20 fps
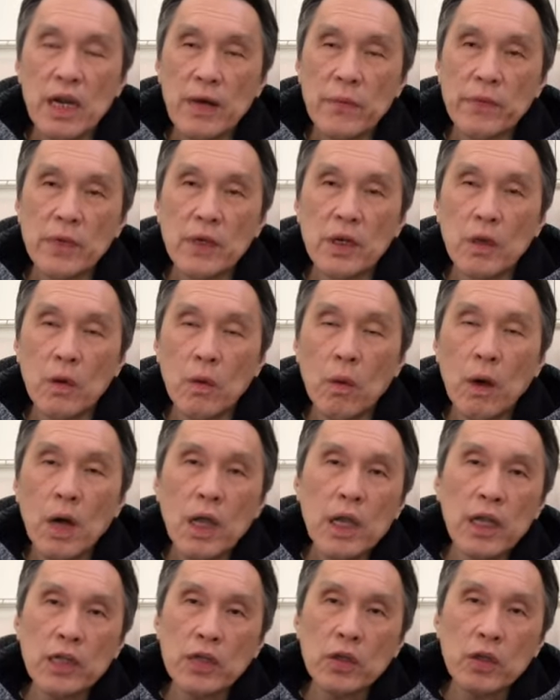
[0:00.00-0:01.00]
after a
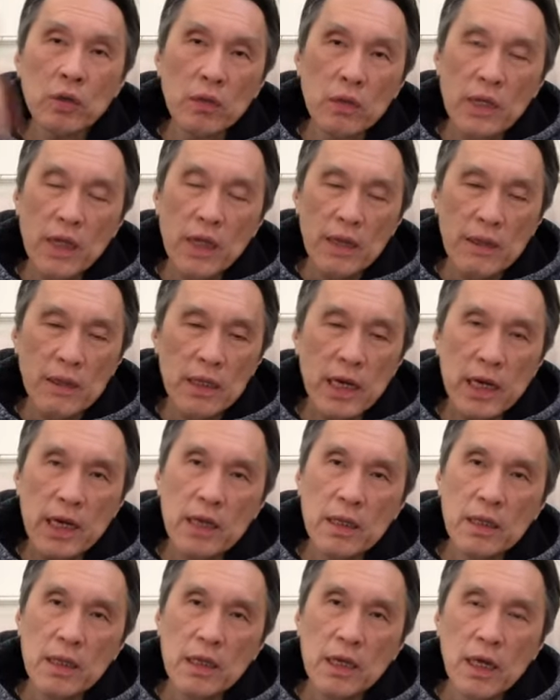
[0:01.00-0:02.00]
while I took the
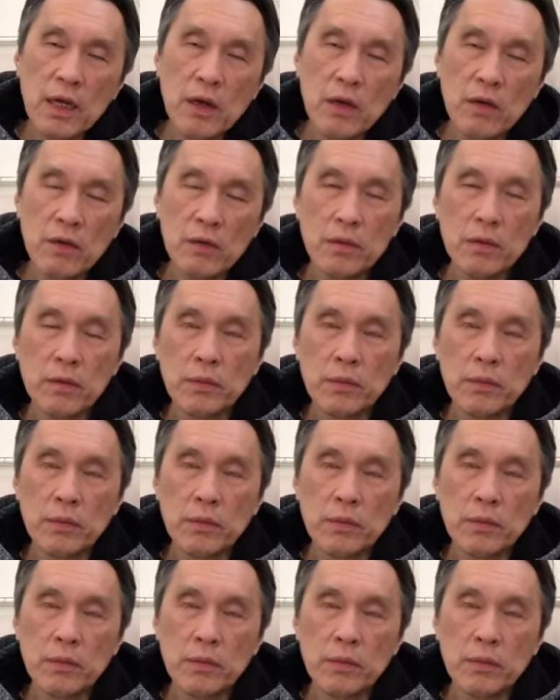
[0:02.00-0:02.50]
entire thing out